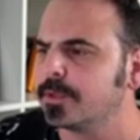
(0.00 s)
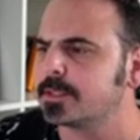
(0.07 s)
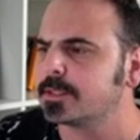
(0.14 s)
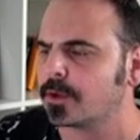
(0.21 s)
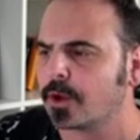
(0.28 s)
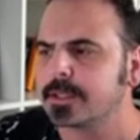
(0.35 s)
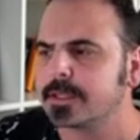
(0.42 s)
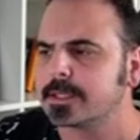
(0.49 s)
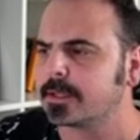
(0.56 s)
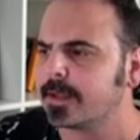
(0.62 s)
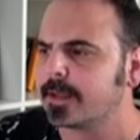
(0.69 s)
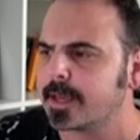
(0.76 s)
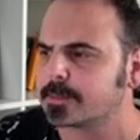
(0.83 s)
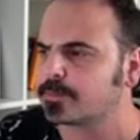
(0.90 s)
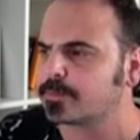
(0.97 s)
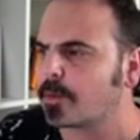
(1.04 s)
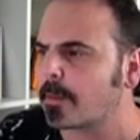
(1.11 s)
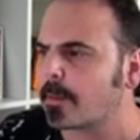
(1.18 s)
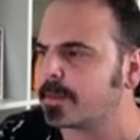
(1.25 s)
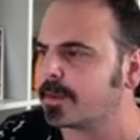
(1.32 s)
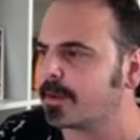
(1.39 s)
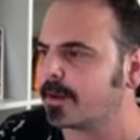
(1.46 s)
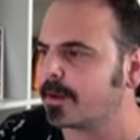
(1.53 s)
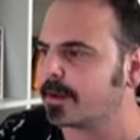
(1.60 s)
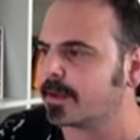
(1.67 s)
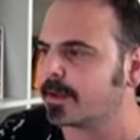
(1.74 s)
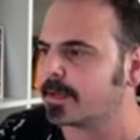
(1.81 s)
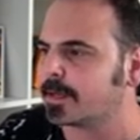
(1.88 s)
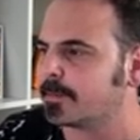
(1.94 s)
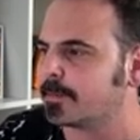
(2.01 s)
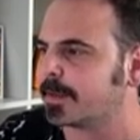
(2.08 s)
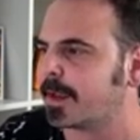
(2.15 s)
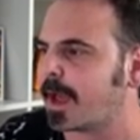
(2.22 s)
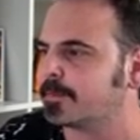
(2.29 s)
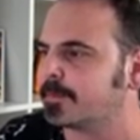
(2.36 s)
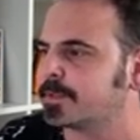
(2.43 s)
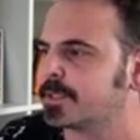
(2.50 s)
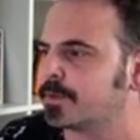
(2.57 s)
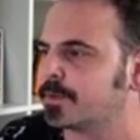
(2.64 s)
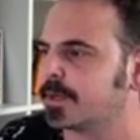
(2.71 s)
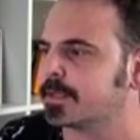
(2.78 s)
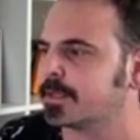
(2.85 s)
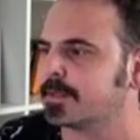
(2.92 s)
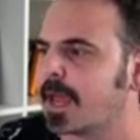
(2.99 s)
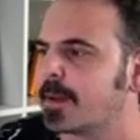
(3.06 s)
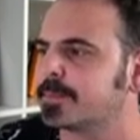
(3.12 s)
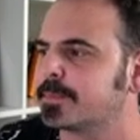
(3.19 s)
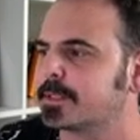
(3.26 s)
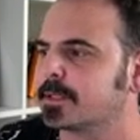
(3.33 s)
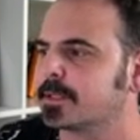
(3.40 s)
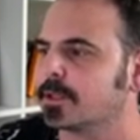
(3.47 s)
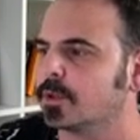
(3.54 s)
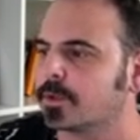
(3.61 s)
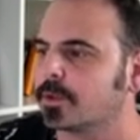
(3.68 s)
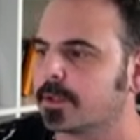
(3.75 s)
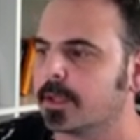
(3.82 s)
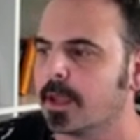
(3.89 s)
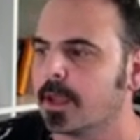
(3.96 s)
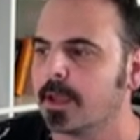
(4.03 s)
Honestly, yes, probably, but I'm serious, absolutely.